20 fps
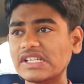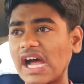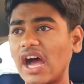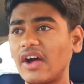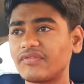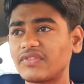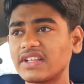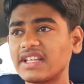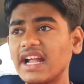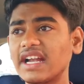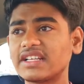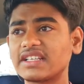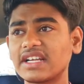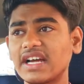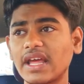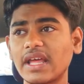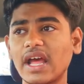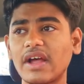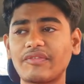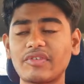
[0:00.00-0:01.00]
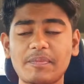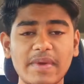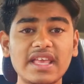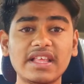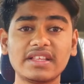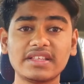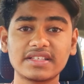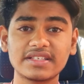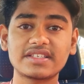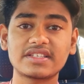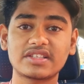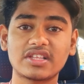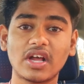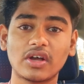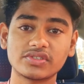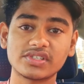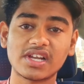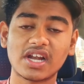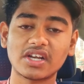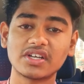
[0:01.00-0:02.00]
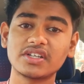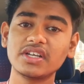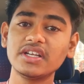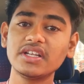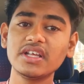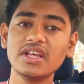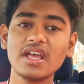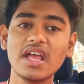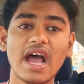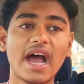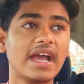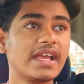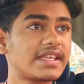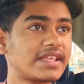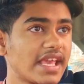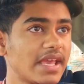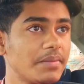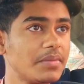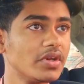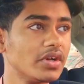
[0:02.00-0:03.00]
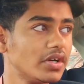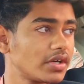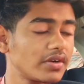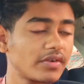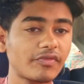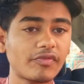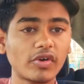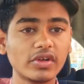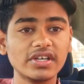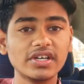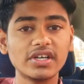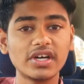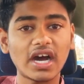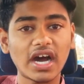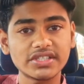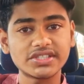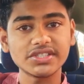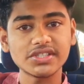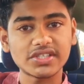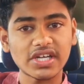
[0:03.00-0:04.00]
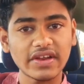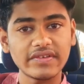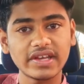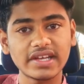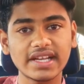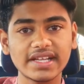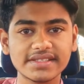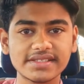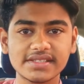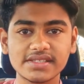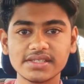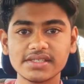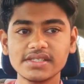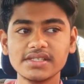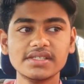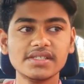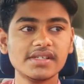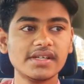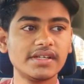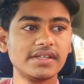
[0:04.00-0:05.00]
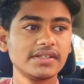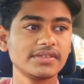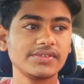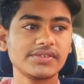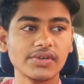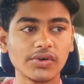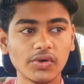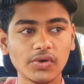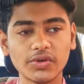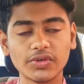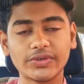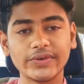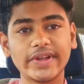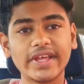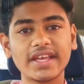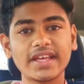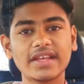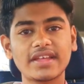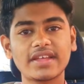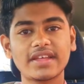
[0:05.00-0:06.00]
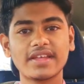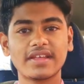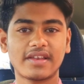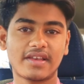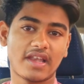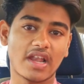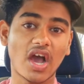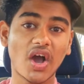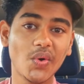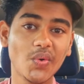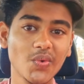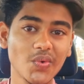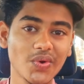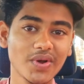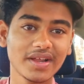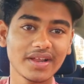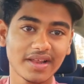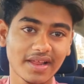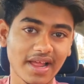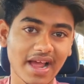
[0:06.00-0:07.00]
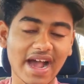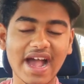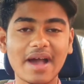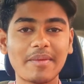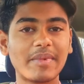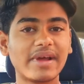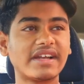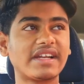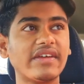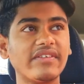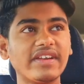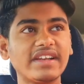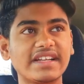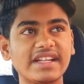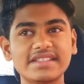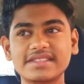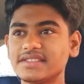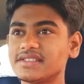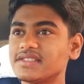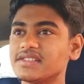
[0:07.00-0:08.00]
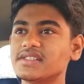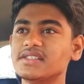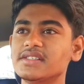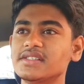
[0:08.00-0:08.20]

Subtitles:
after that, after paying 1100, I came here for the RTO driving test. So today, now I have my driving test.